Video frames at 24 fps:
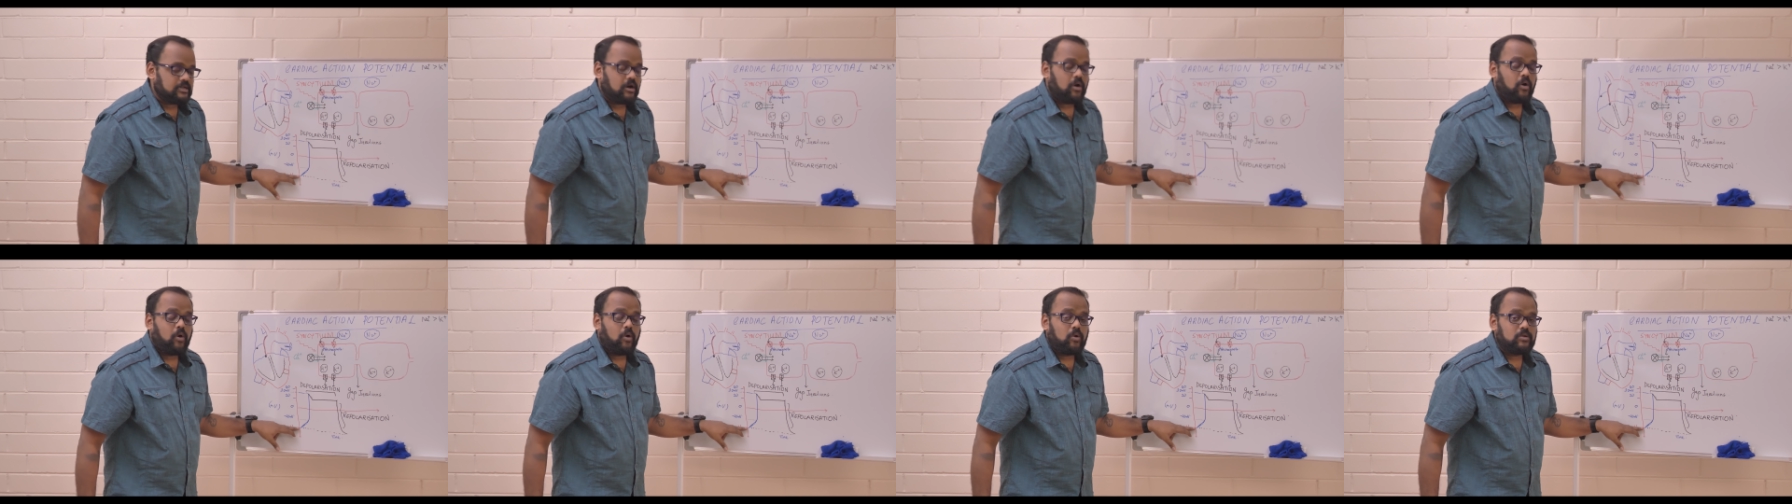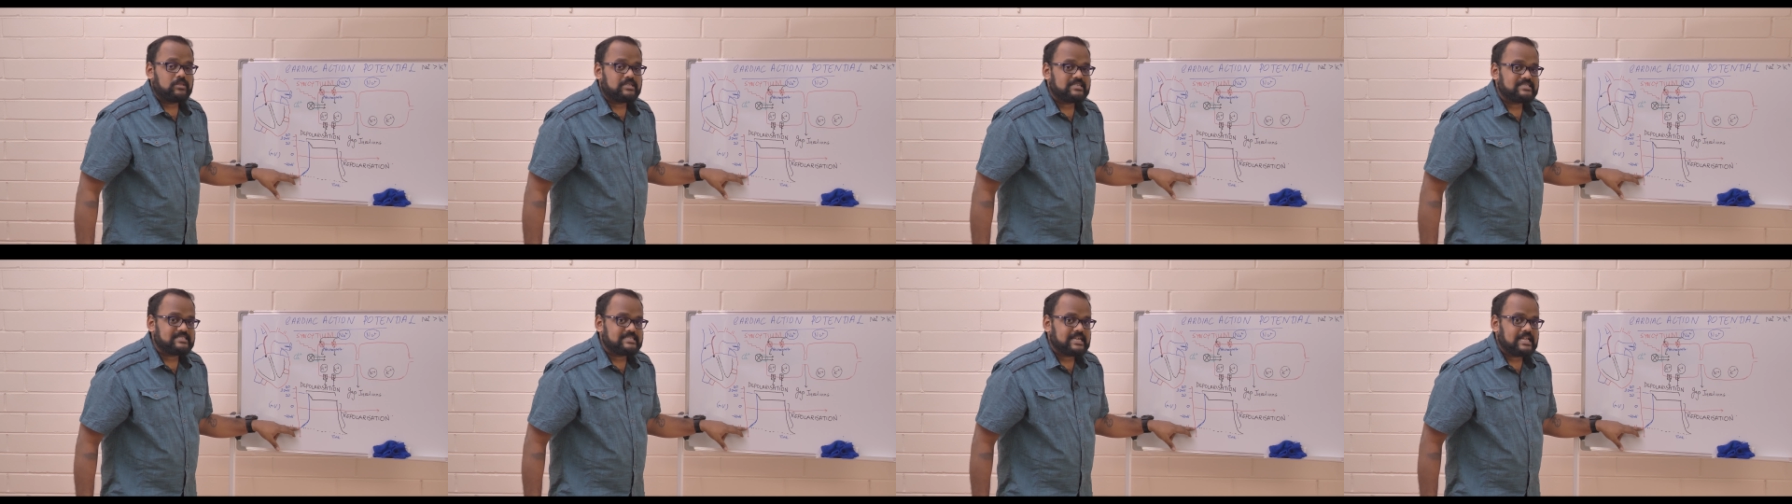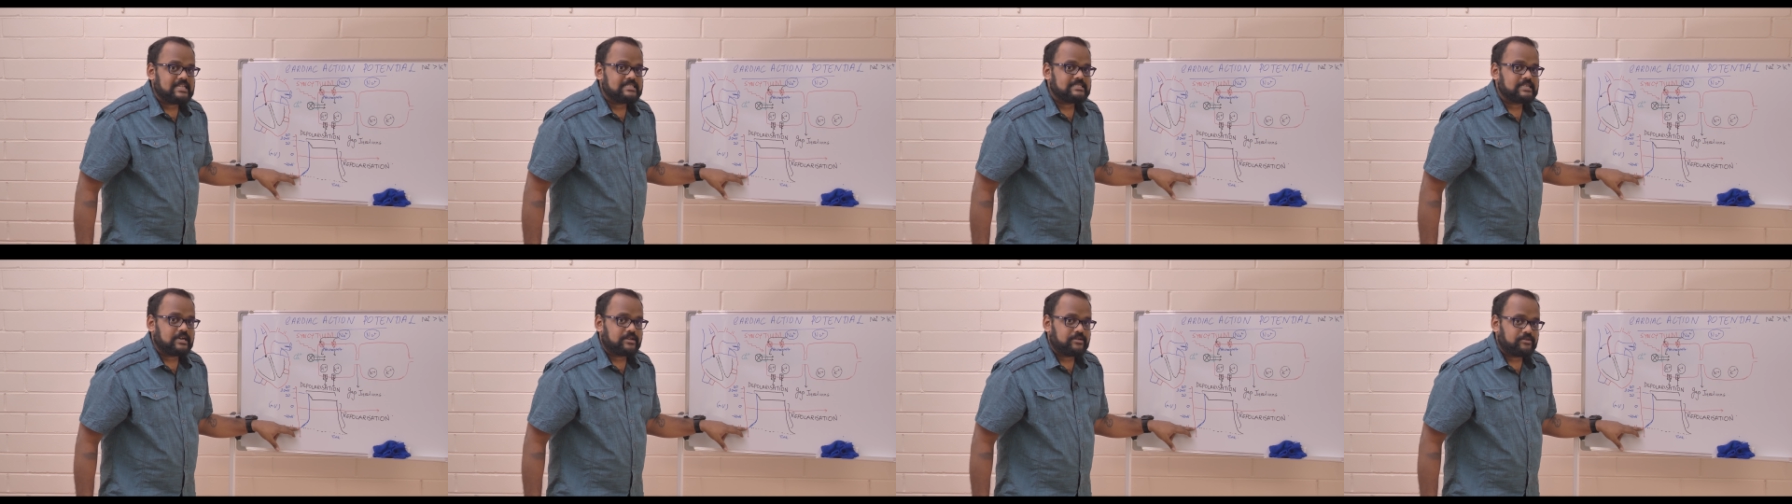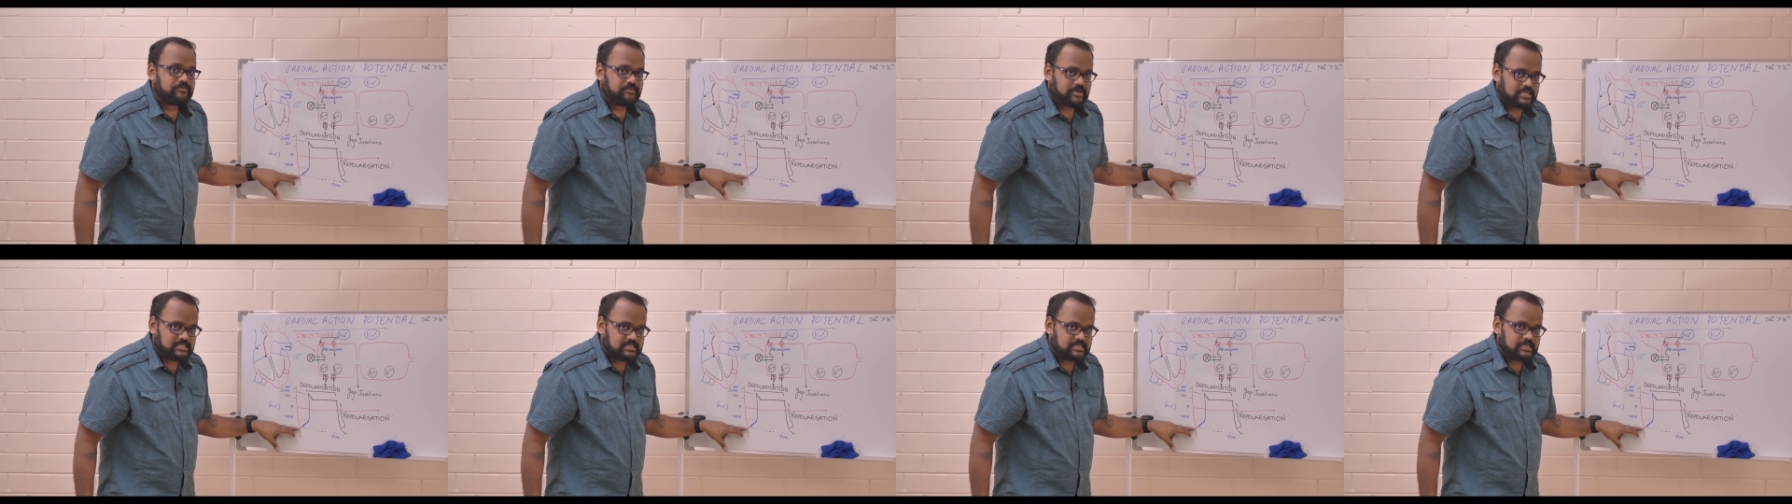all the cells are
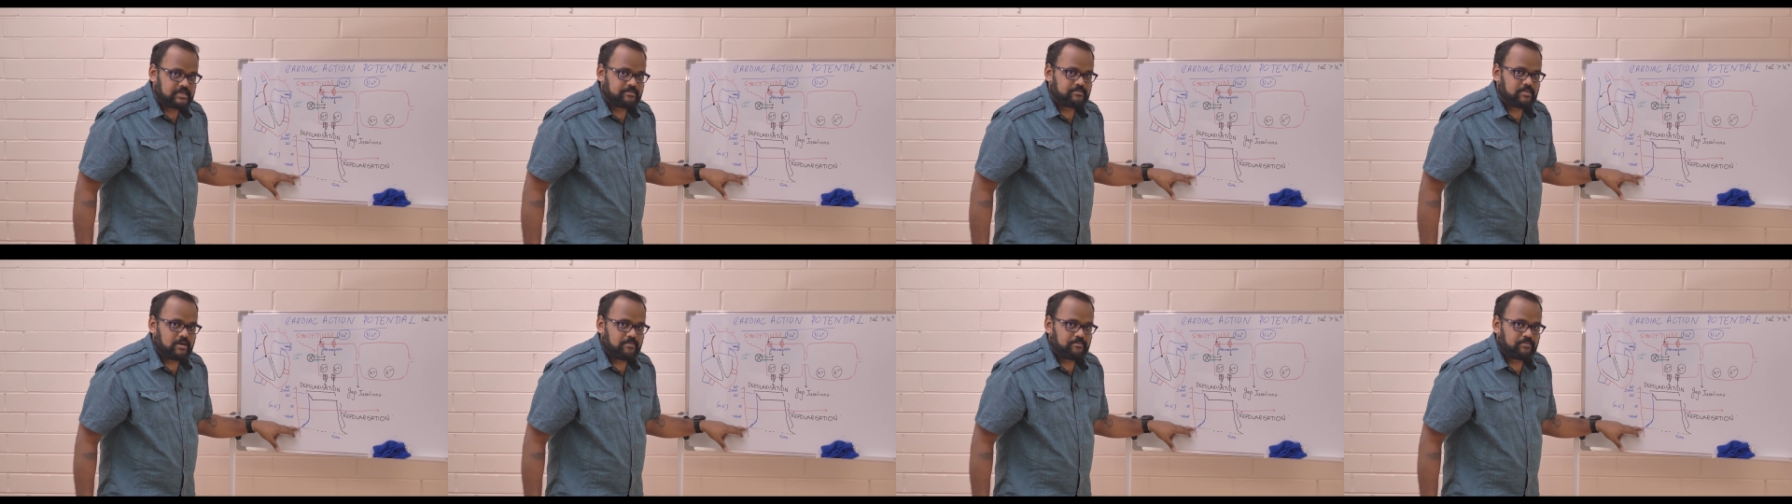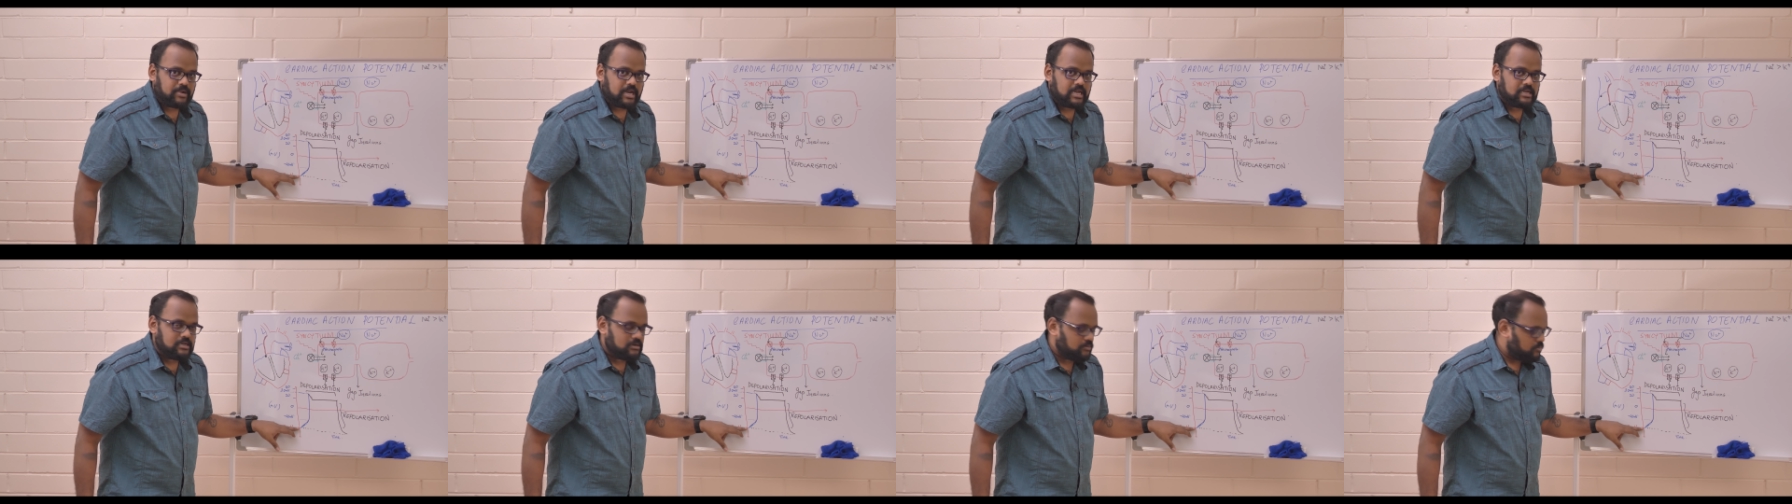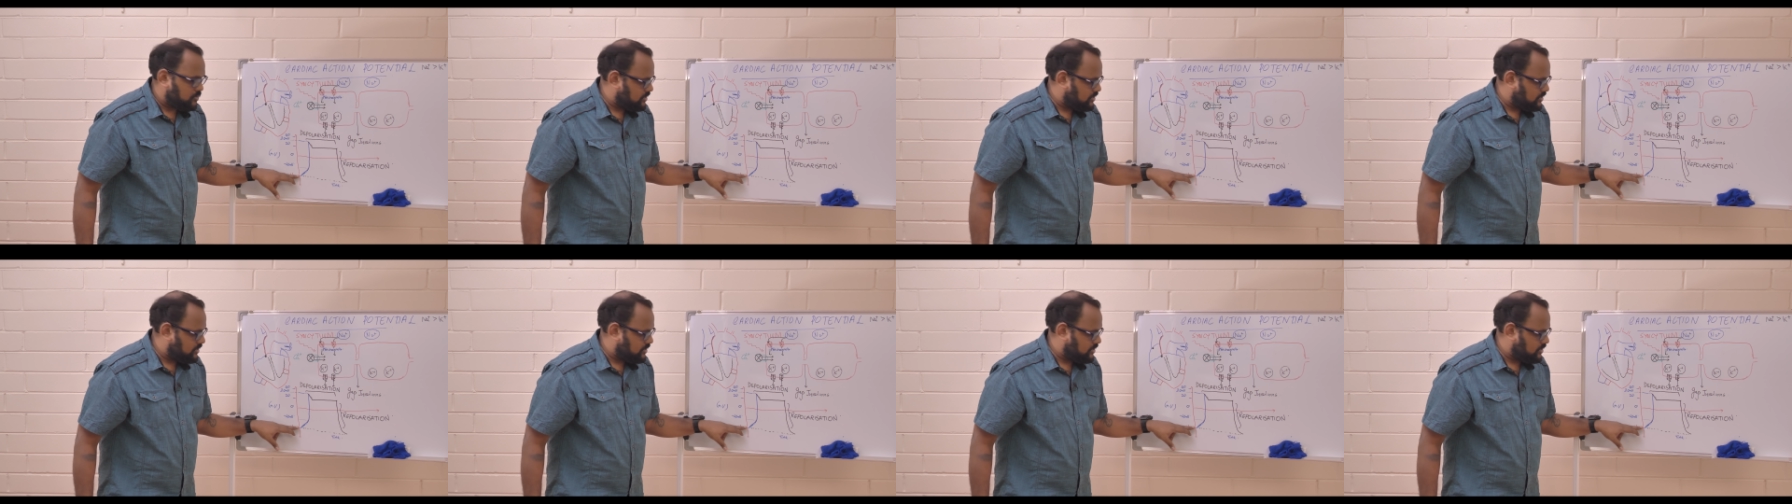in resting membrane,